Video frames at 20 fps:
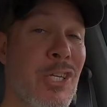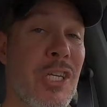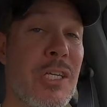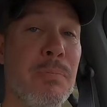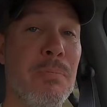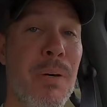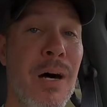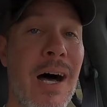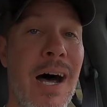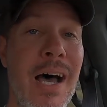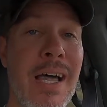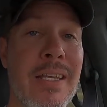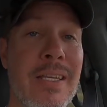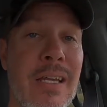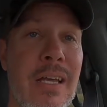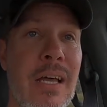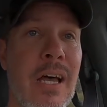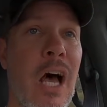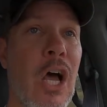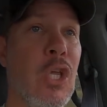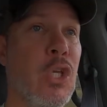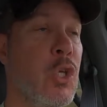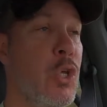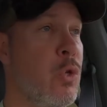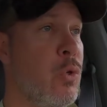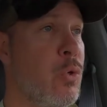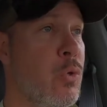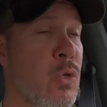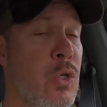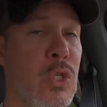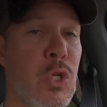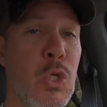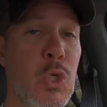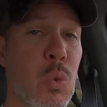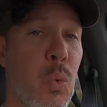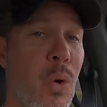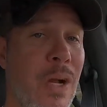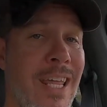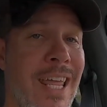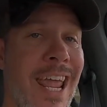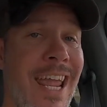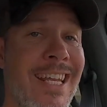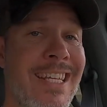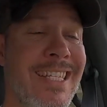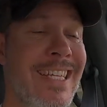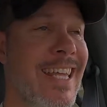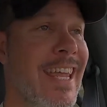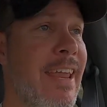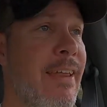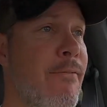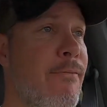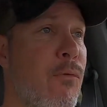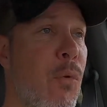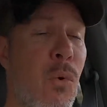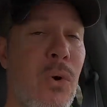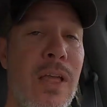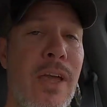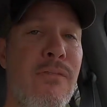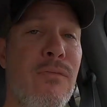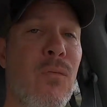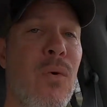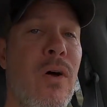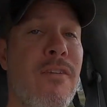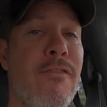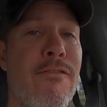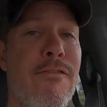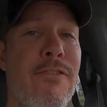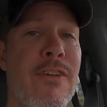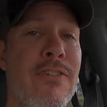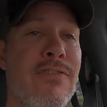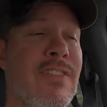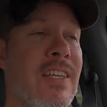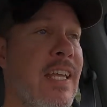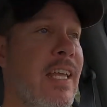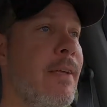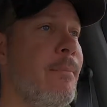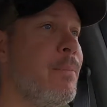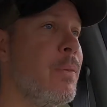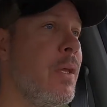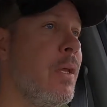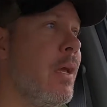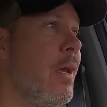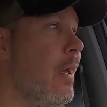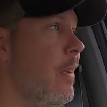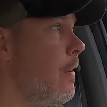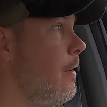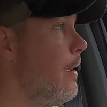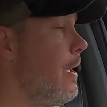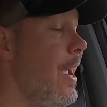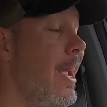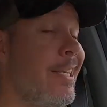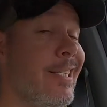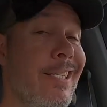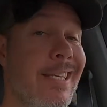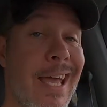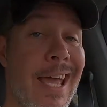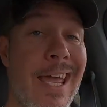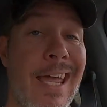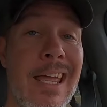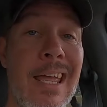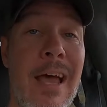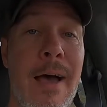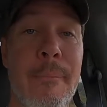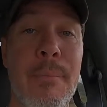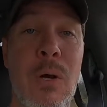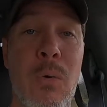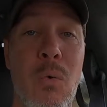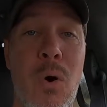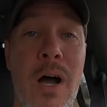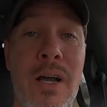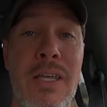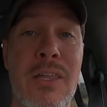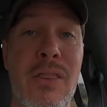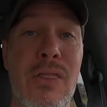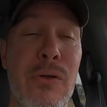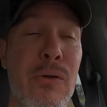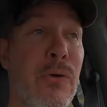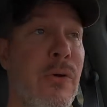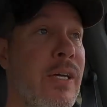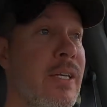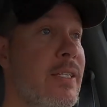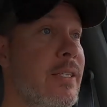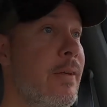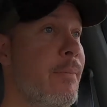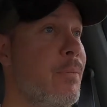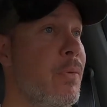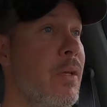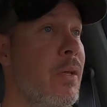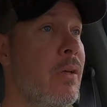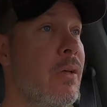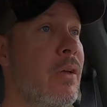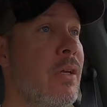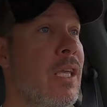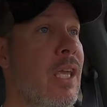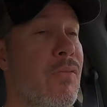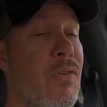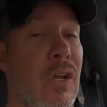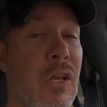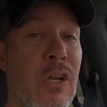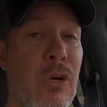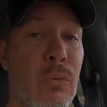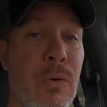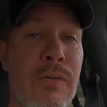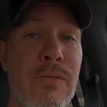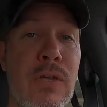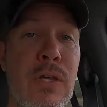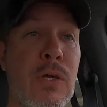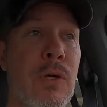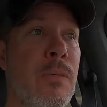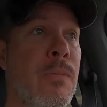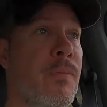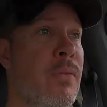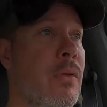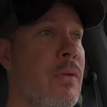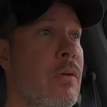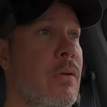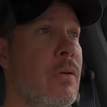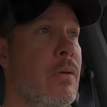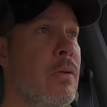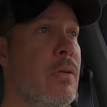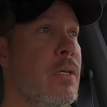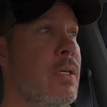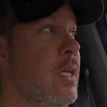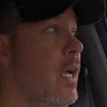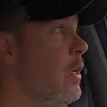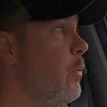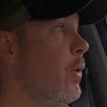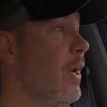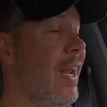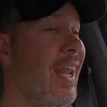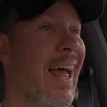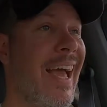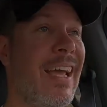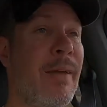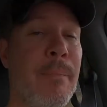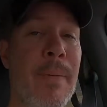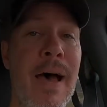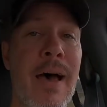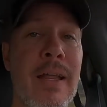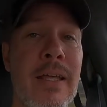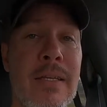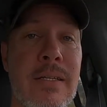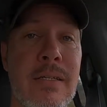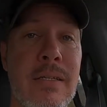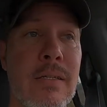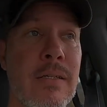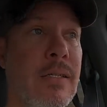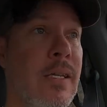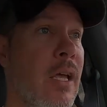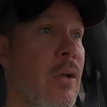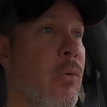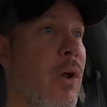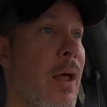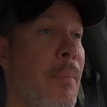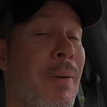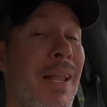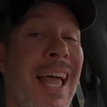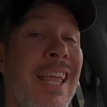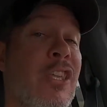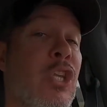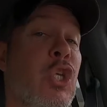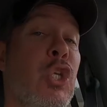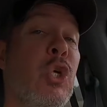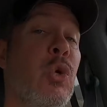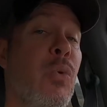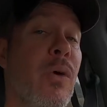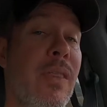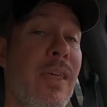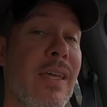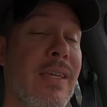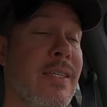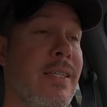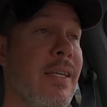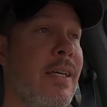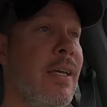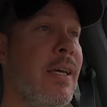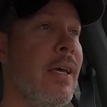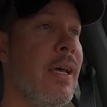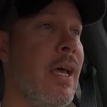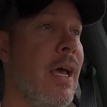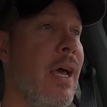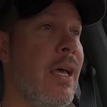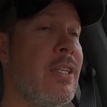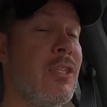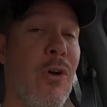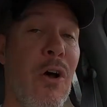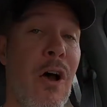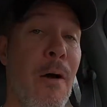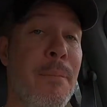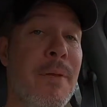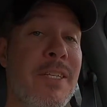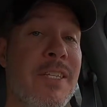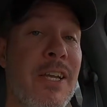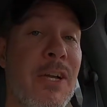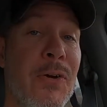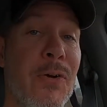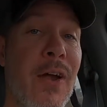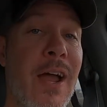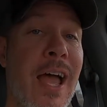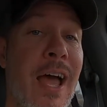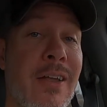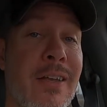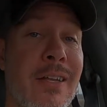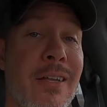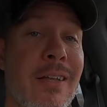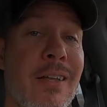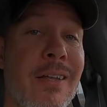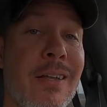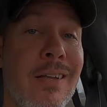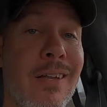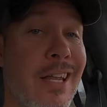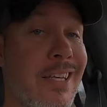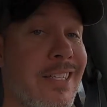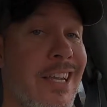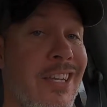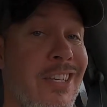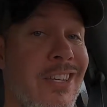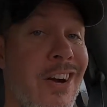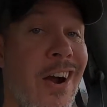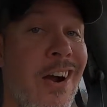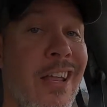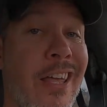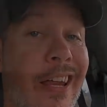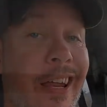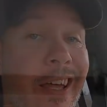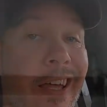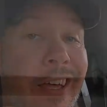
just bought a used 2018 Ford F-150, and today I'm going to walk you through it, give you a little review, tell you what I like about it, tell you what I plan to do with it. So I hope you stick around. Let's get started.